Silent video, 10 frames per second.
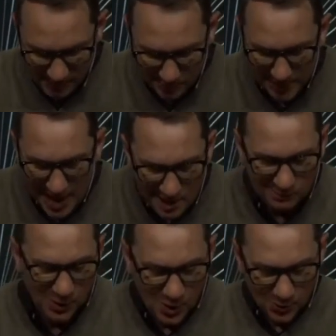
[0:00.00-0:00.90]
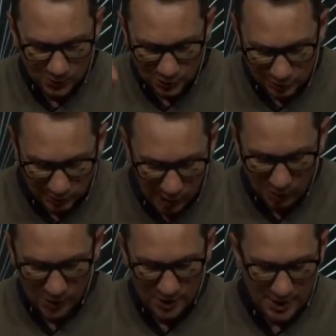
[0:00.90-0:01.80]
But I was
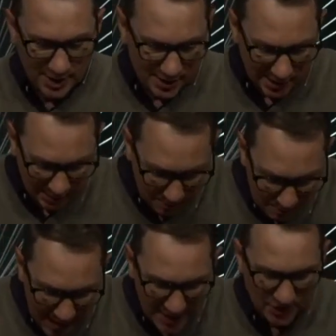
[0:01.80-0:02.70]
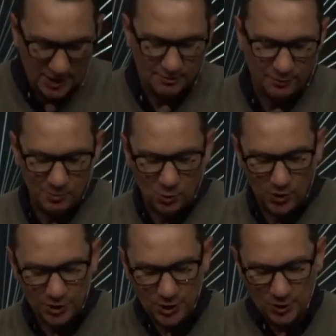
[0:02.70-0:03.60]
lowered in a basket from a
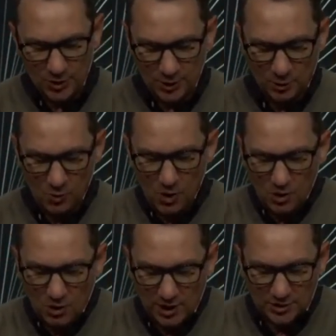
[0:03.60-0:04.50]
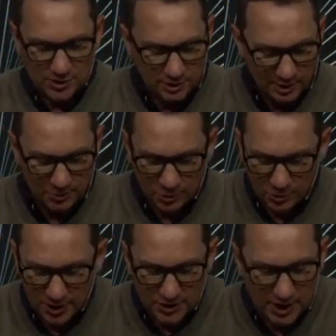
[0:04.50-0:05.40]
window in the wall and slipped
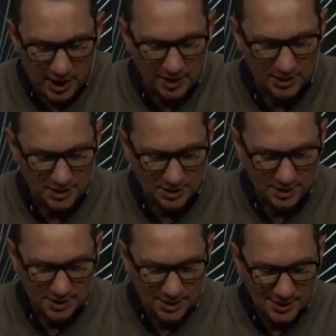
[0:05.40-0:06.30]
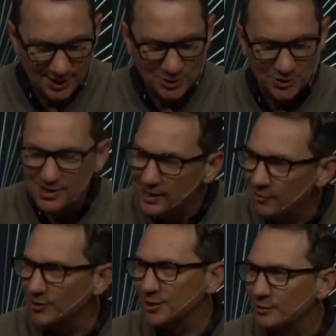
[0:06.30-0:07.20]
through his hands. You guys are
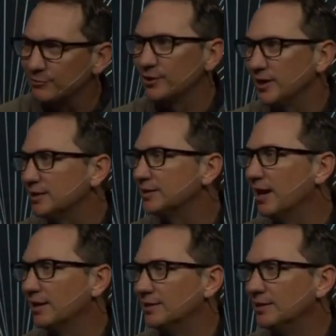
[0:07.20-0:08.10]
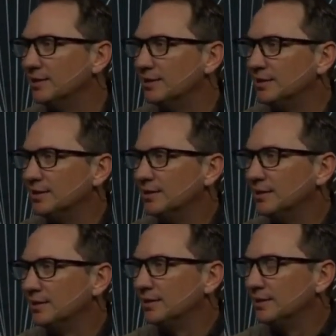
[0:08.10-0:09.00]
never going to forget that.
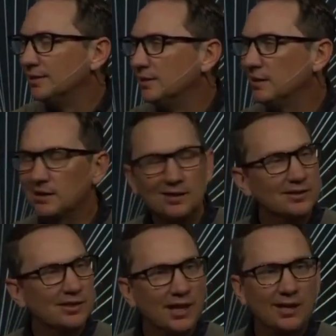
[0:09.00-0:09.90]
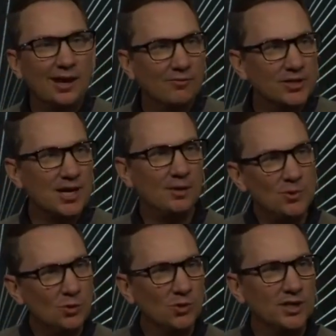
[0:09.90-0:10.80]
You're going to think, every time
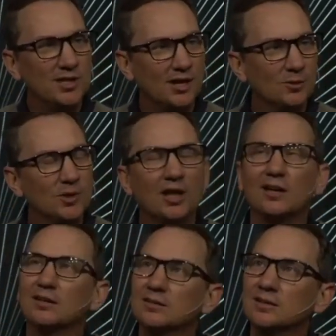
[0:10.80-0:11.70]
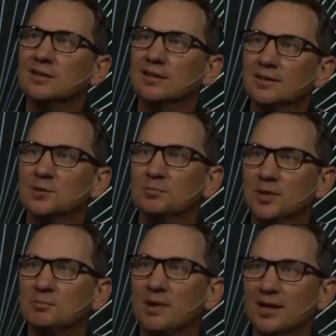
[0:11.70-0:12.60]
you read that, you're going to be like, that was a
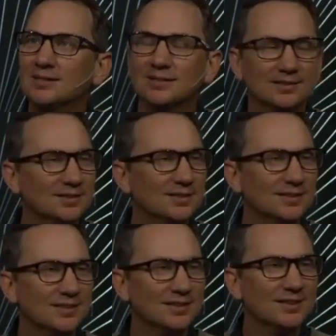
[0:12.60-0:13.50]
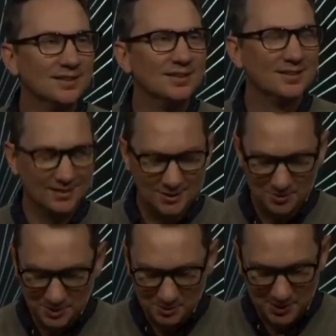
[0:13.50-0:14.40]
big basket. That's
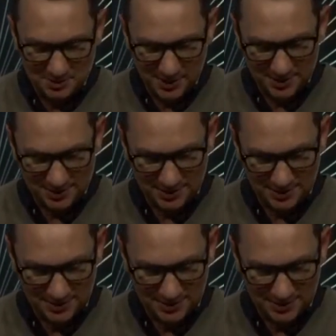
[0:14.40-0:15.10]
probably a big basket.